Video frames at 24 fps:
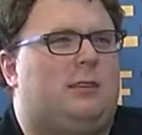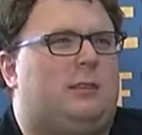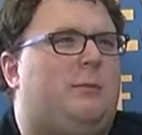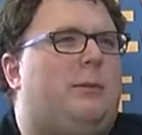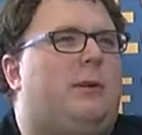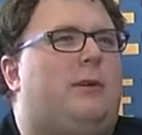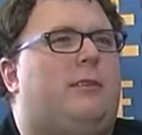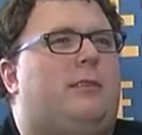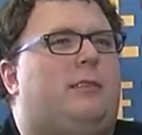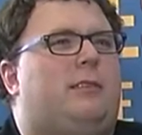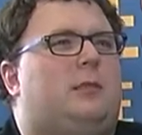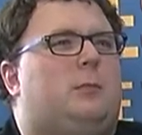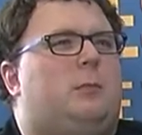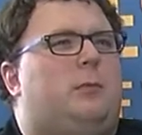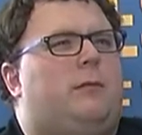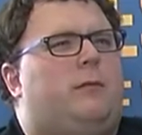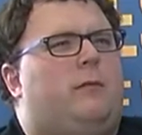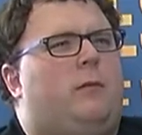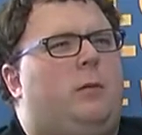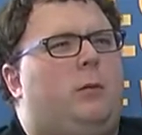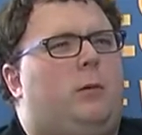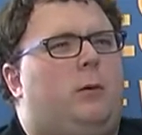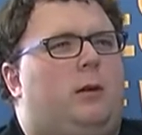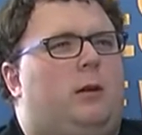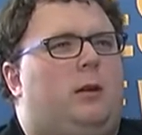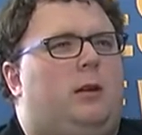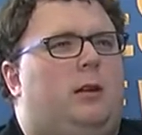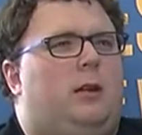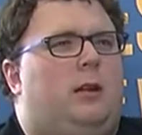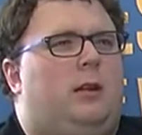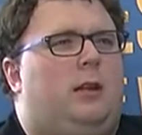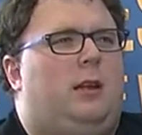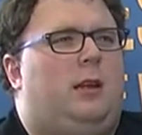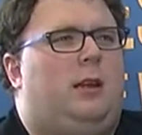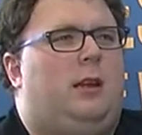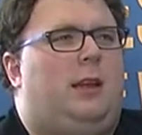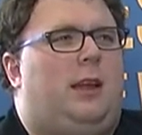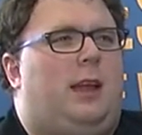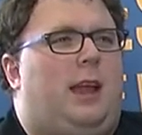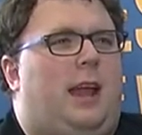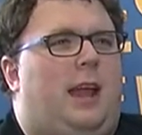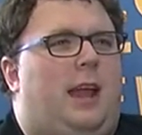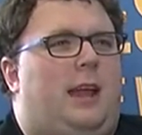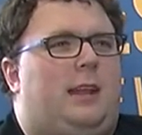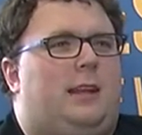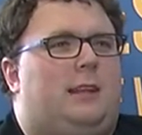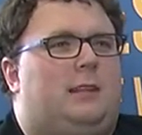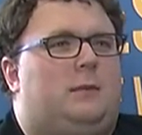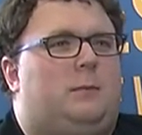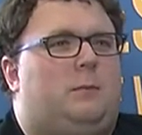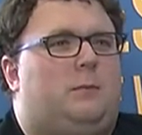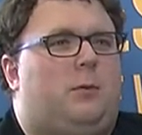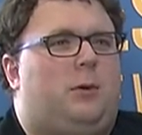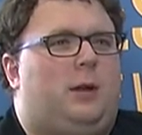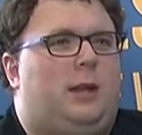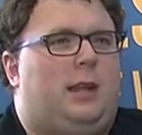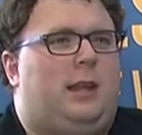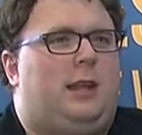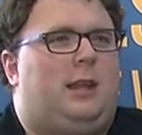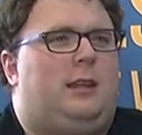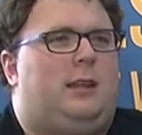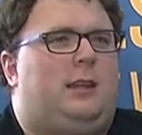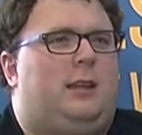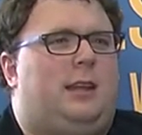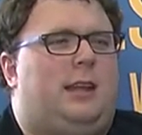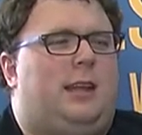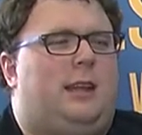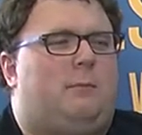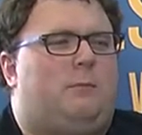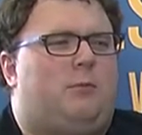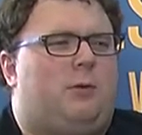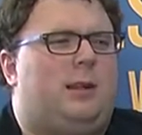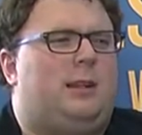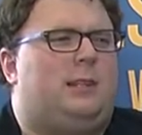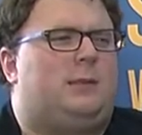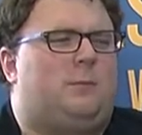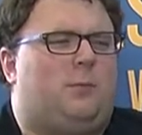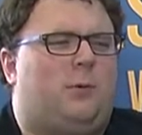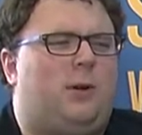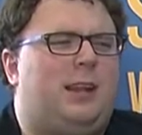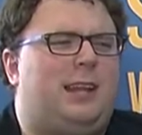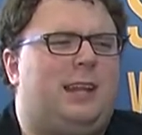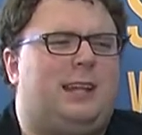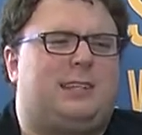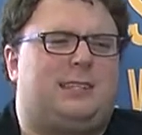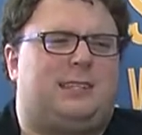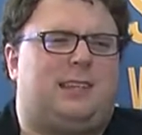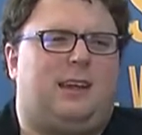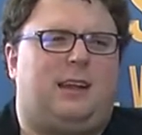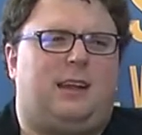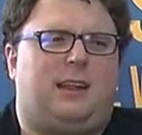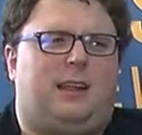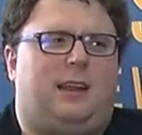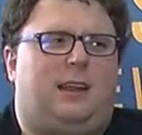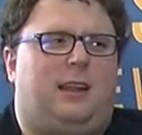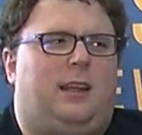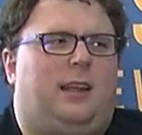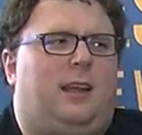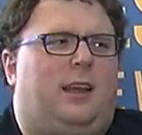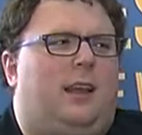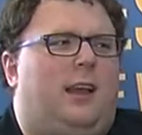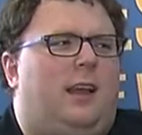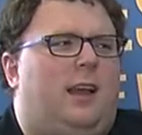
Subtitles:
experienced before, and it's pretty exciting.